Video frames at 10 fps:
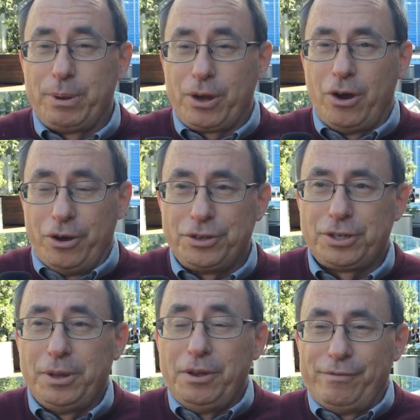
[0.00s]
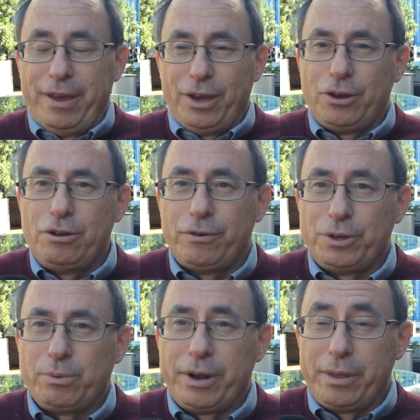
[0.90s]
because Vancouver
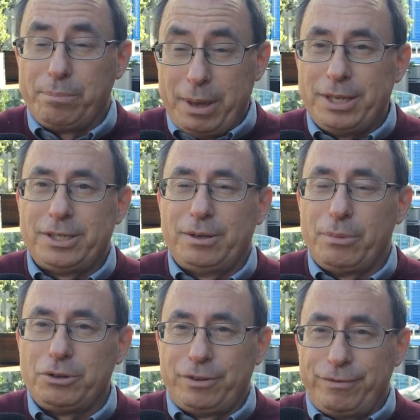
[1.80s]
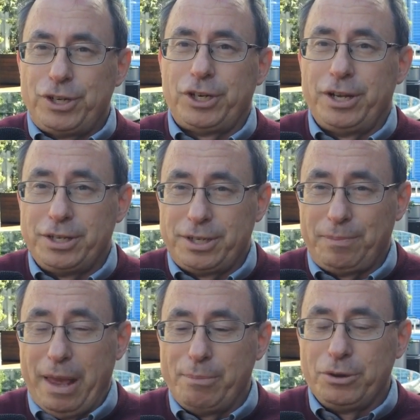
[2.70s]
is one of the best, most efficient
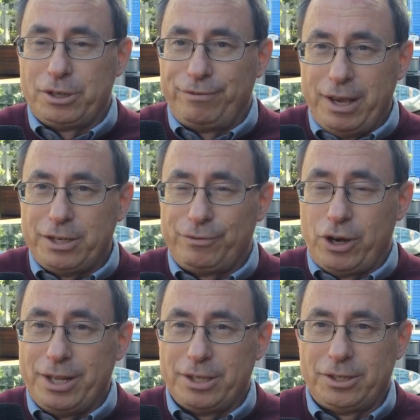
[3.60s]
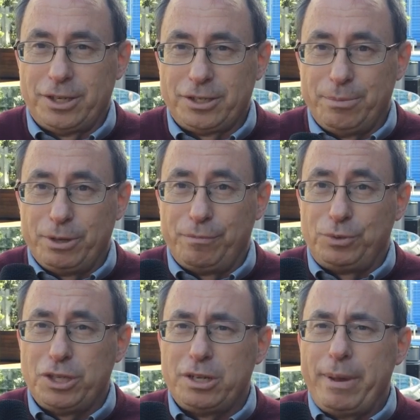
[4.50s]
and most effective transit systems of
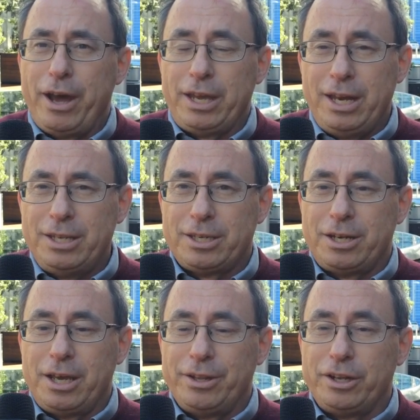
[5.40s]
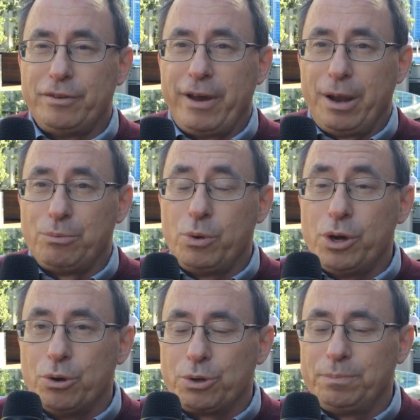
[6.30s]
just about any city in the developed
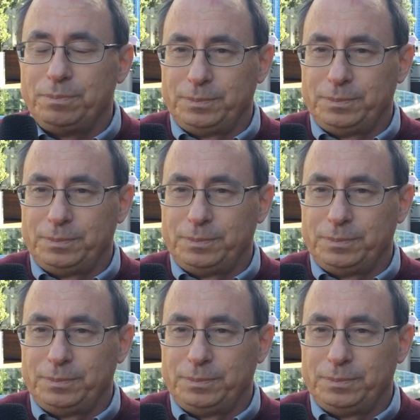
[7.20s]
world.